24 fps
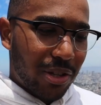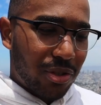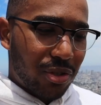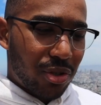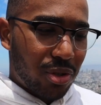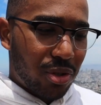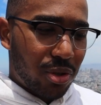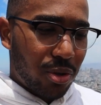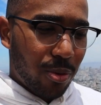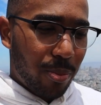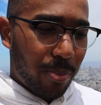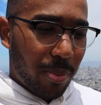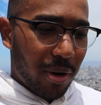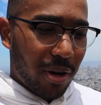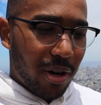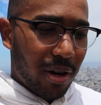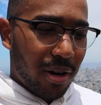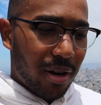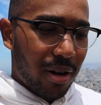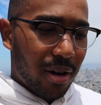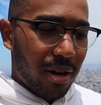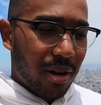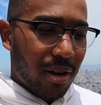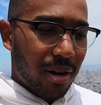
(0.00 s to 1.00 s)
It's
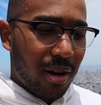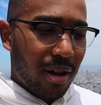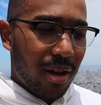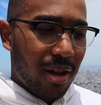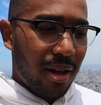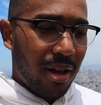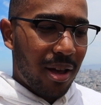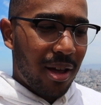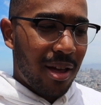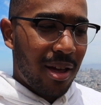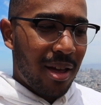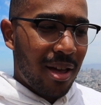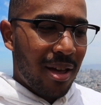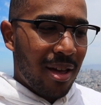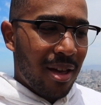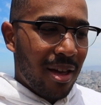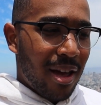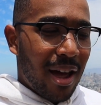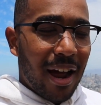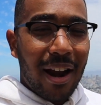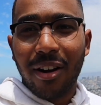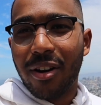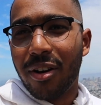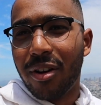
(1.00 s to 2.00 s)
super,
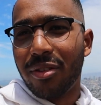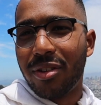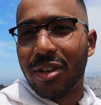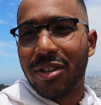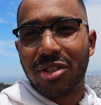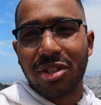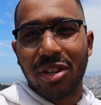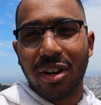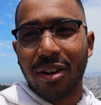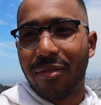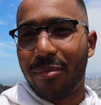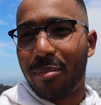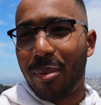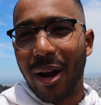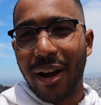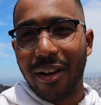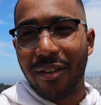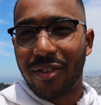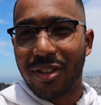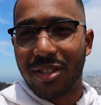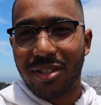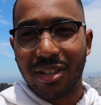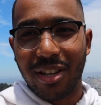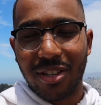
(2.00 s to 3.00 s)
I don't know, they serve
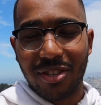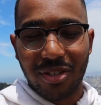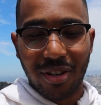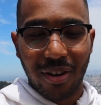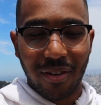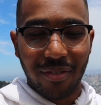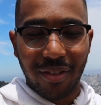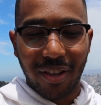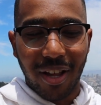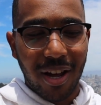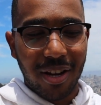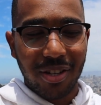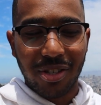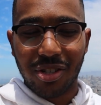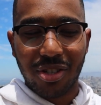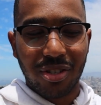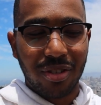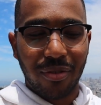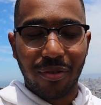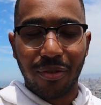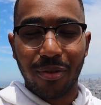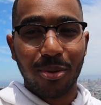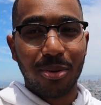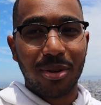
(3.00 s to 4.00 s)
breakfast, they serve lunch.
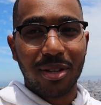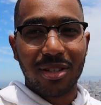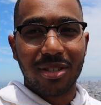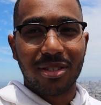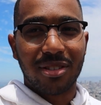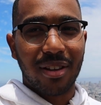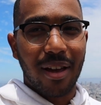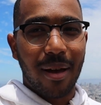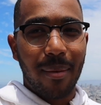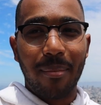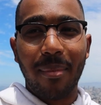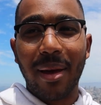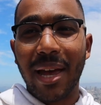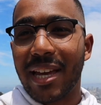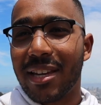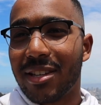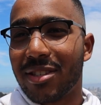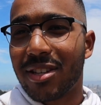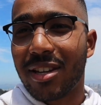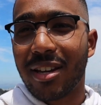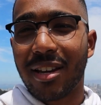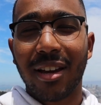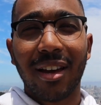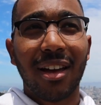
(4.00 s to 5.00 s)
The food is
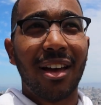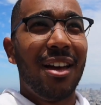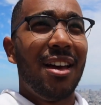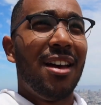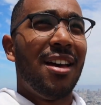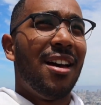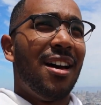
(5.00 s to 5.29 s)
amazing.